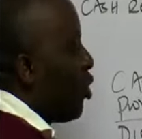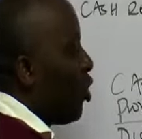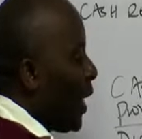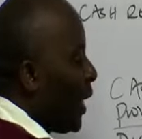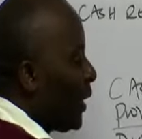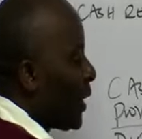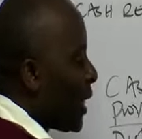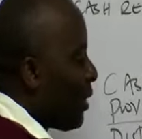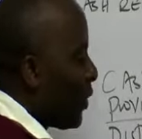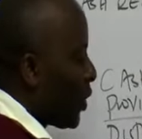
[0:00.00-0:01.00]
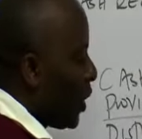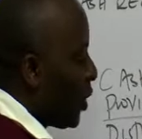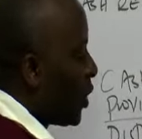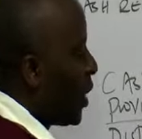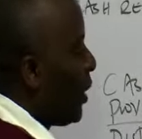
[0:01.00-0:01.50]
of other
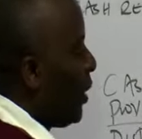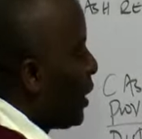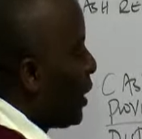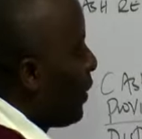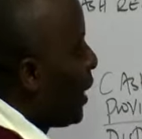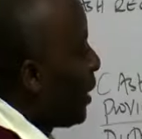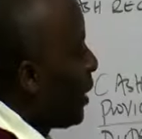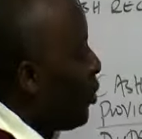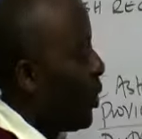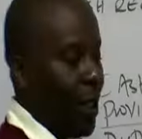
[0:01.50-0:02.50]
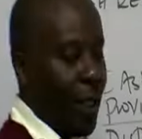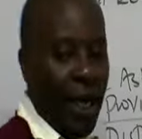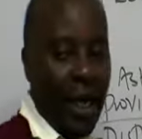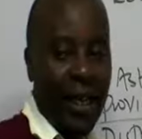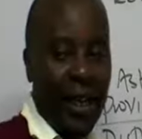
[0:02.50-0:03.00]
services is 700 what
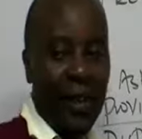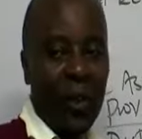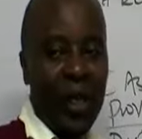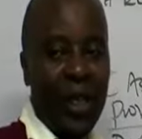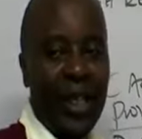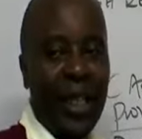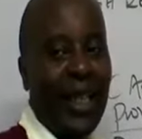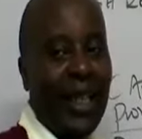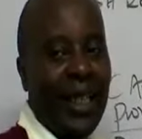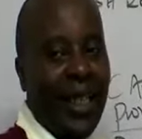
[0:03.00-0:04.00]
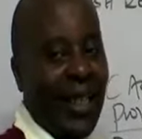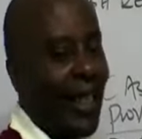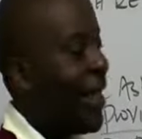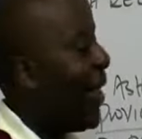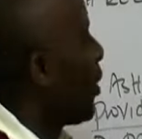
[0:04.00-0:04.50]
here? 20. And that is it.
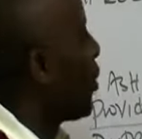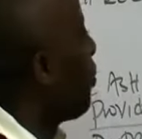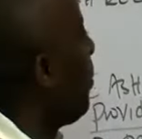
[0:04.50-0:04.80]
So